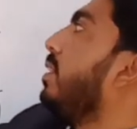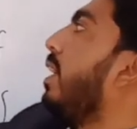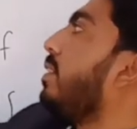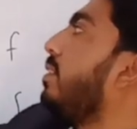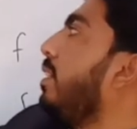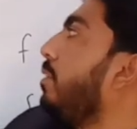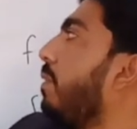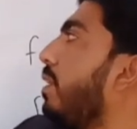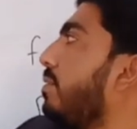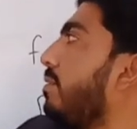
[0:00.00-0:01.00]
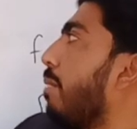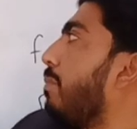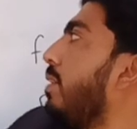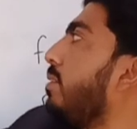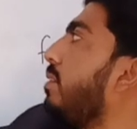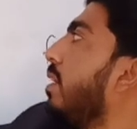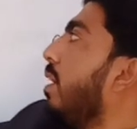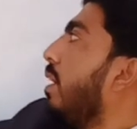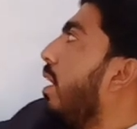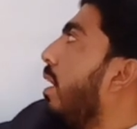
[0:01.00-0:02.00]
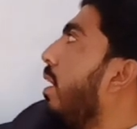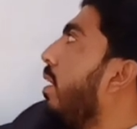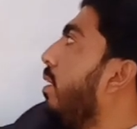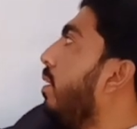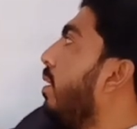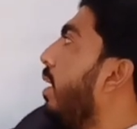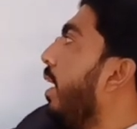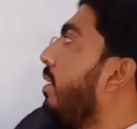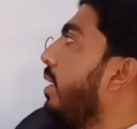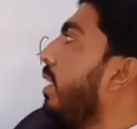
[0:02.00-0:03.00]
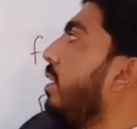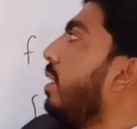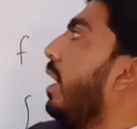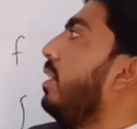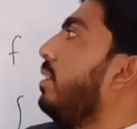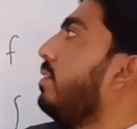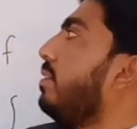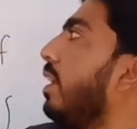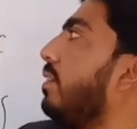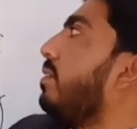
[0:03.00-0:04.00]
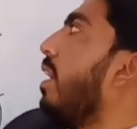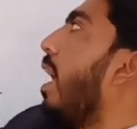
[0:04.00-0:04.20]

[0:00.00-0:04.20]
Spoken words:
that these were established in 1886,